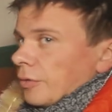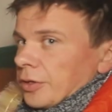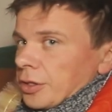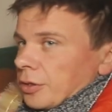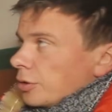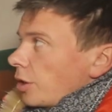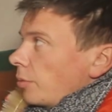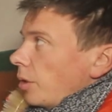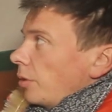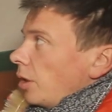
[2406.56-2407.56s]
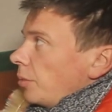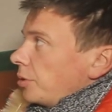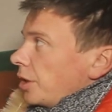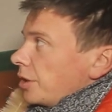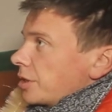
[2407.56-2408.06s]
Probably he is
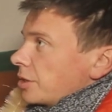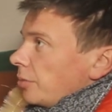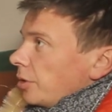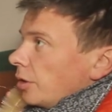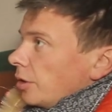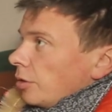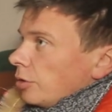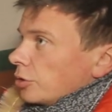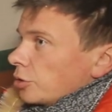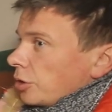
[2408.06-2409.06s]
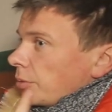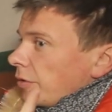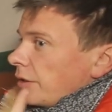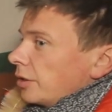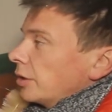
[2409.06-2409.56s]
communicating with someone,
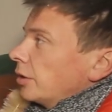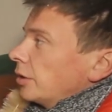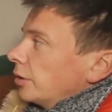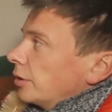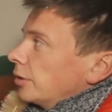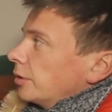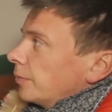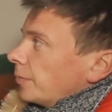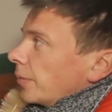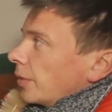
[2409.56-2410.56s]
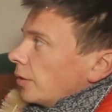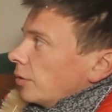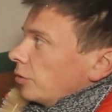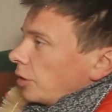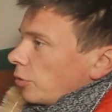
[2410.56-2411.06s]
saying something.
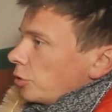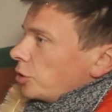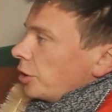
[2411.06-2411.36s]
It feels that